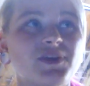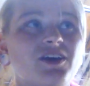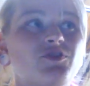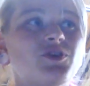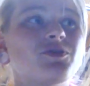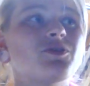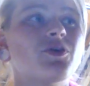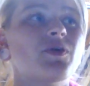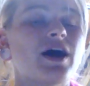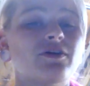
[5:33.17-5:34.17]
If you don't
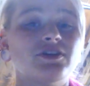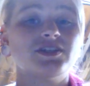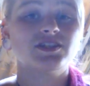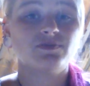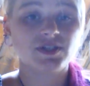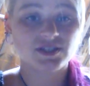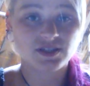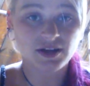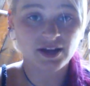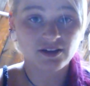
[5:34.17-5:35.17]
know how to dismiss the
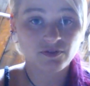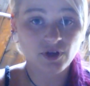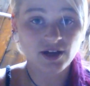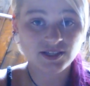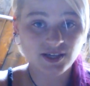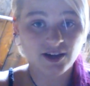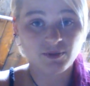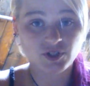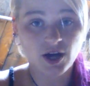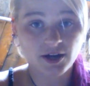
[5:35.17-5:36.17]
negative thoughts, like I've
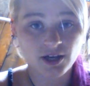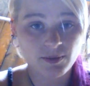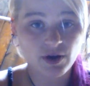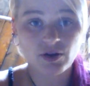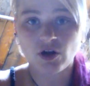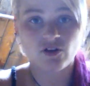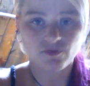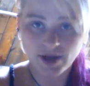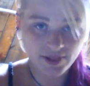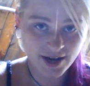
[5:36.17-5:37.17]
been talking about in all of
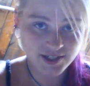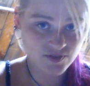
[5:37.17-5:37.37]
my last